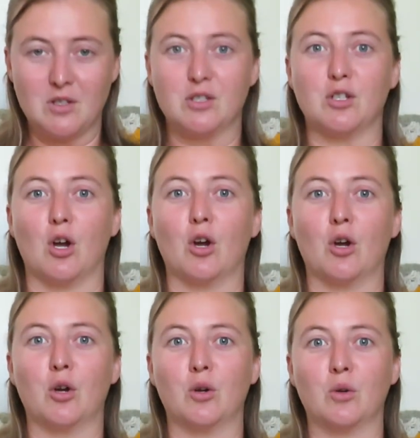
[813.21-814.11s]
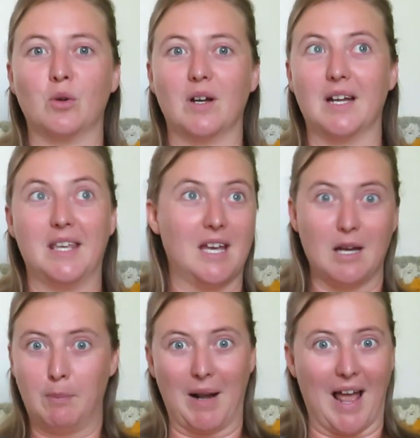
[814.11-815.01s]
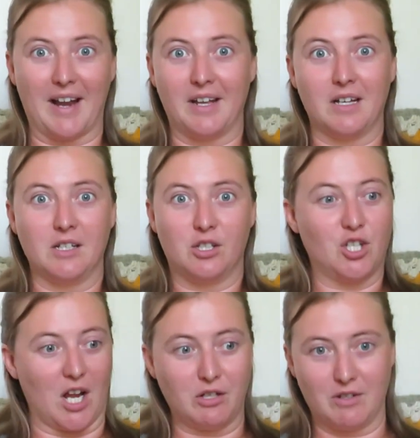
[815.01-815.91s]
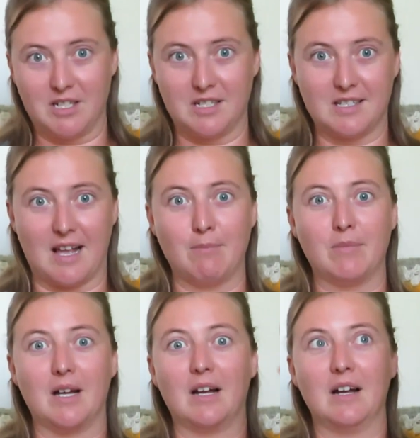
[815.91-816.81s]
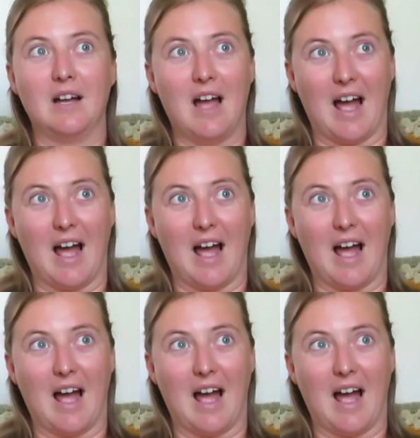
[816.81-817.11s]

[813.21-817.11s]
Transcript: So a year planner, January to December,